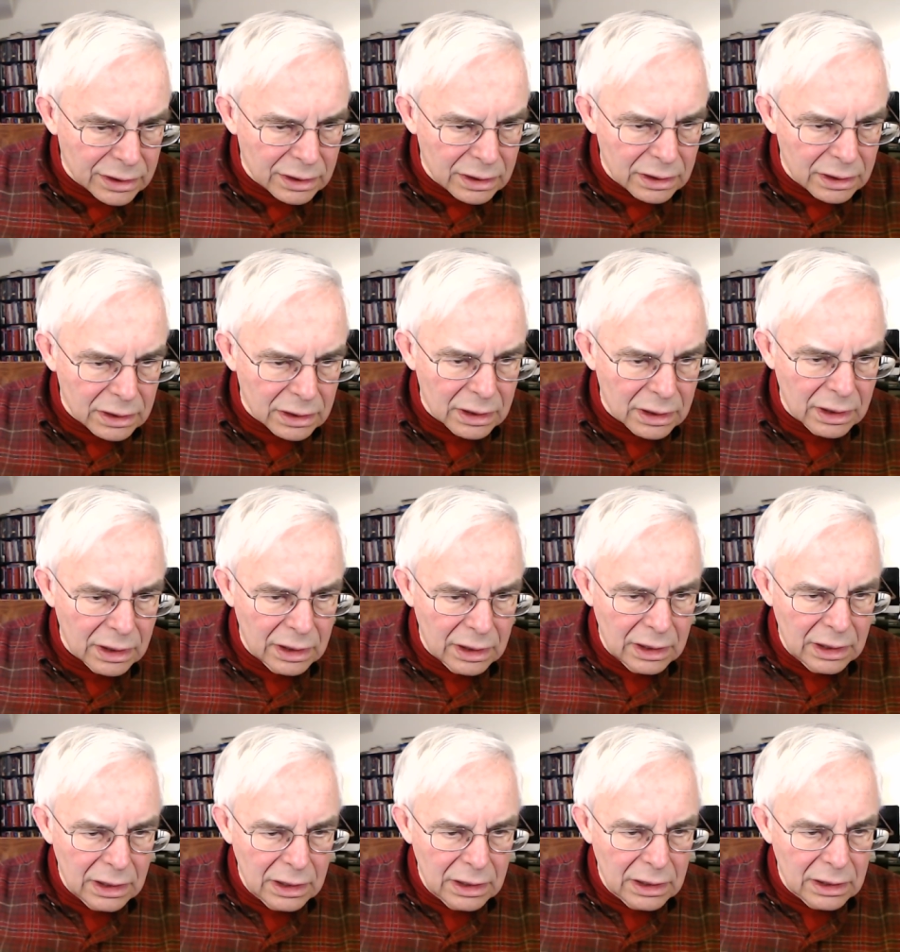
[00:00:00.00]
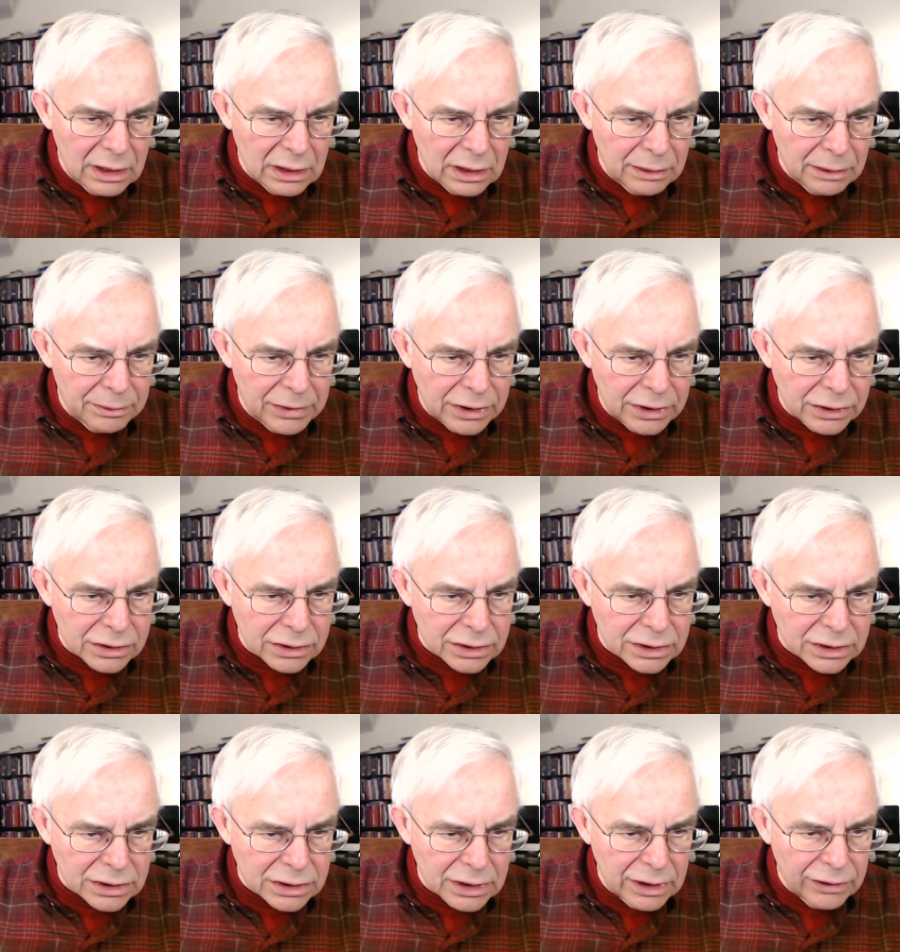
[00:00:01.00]
And let me
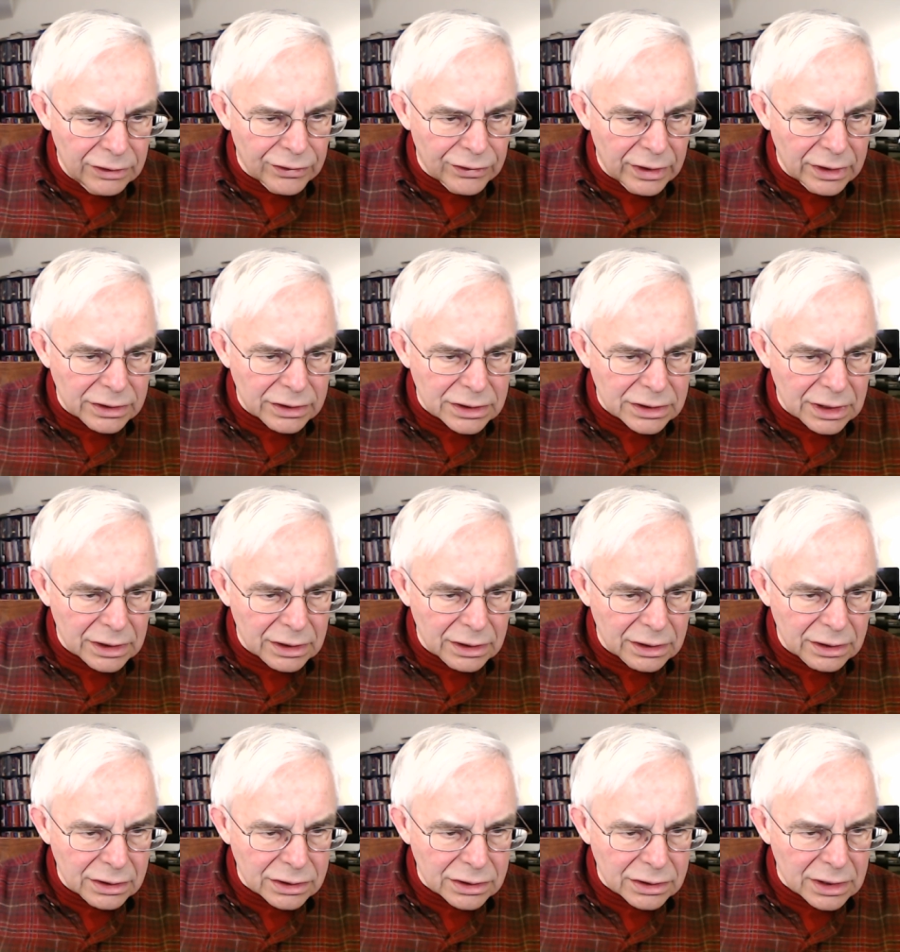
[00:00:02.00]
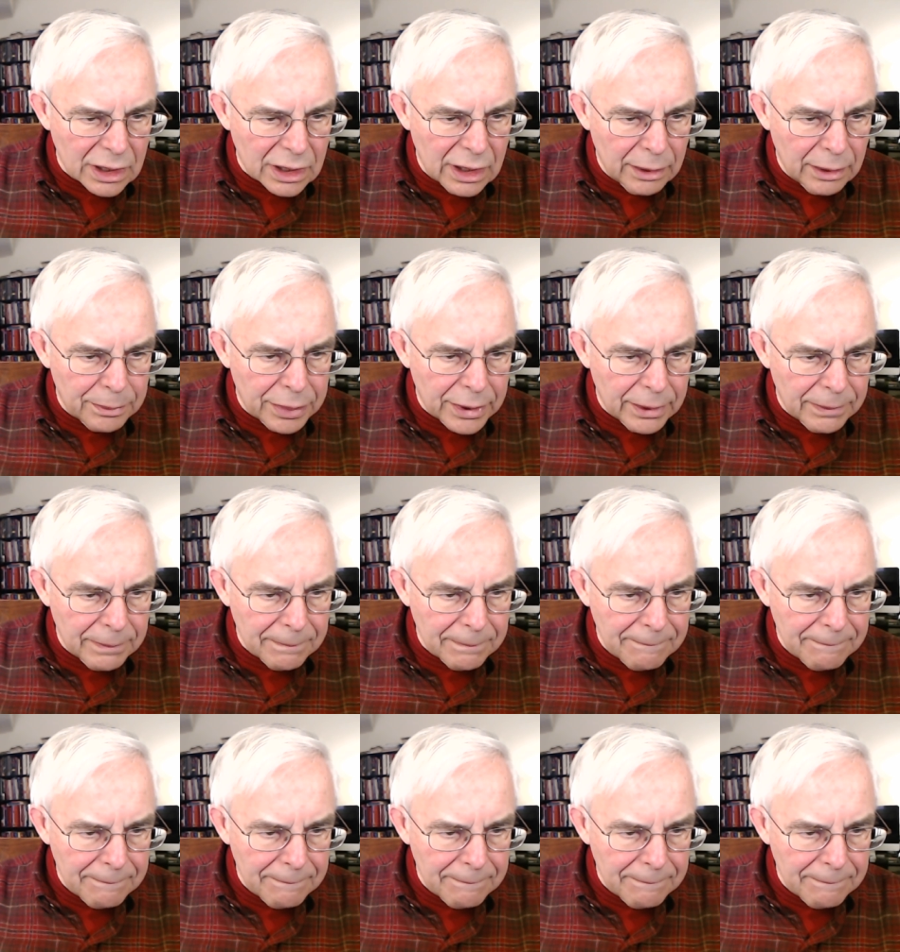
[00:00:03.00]
just see if I set this up.